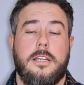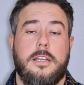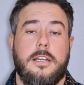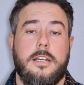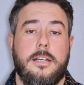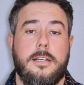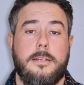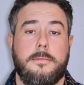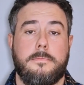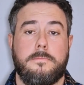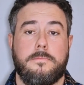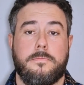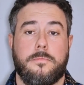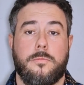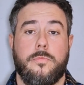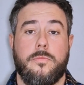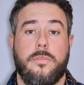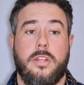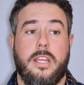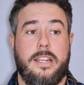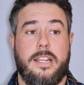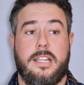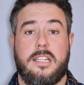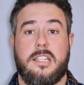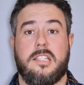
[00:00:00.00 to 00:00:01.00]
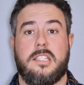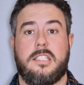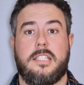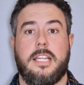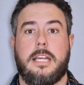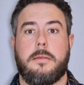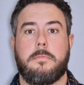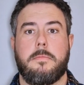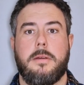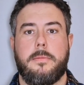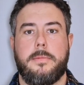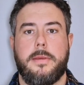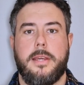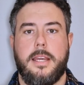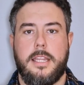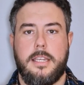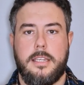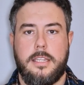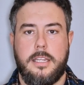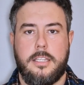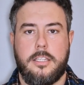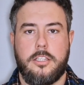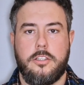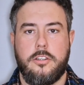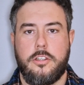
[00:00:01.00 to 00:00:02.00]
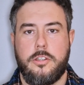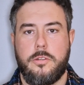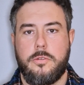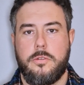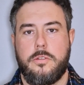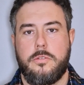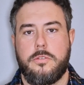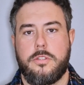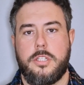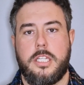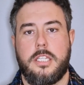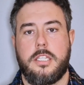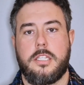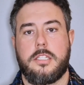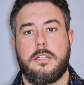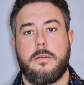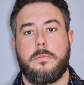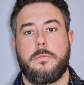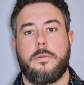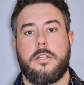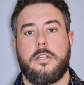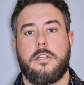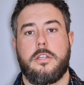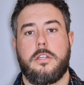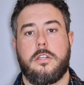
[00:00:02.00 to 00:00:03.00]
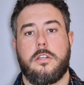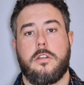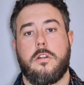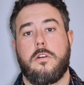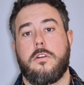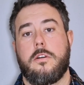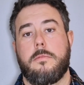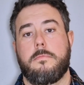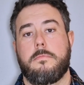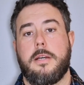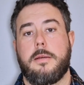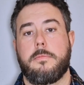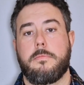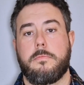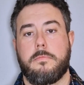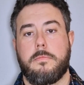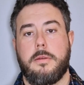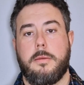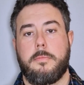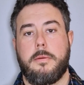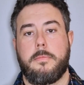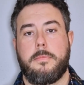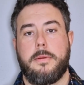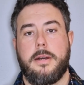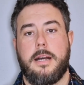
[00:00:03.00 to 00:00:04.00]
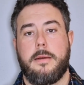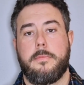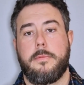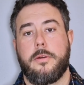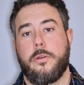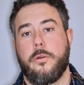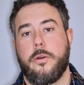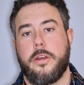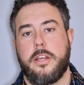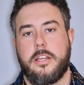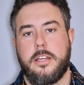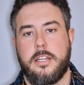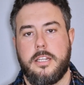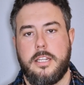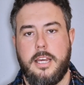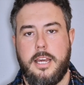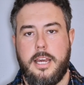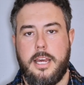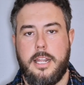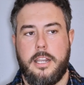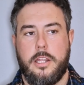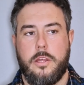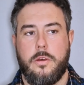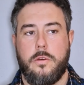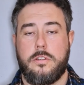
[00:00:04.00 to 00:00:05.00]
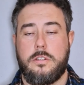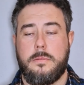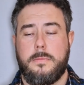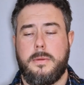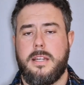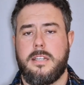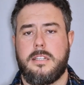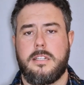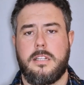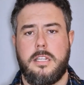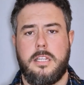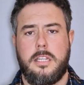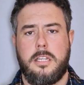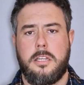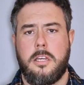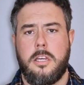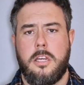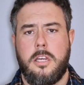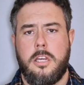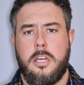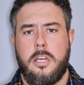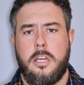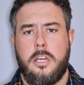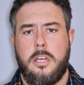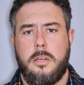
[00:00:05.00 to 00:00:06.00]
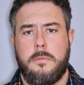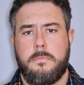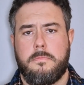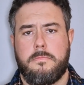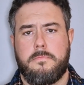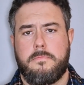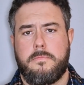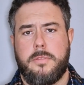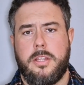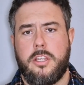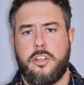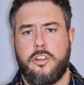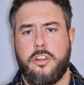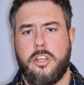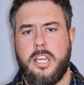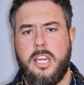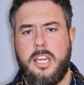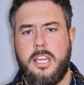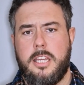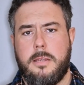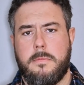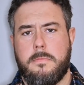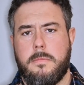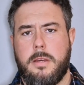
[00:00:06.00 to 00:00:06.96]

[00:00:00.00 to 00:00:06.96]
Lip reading: It had the stigma behind it. You know, you say to someone, oh, I'm a barber, or I cut hair, and they automatically think you're gay.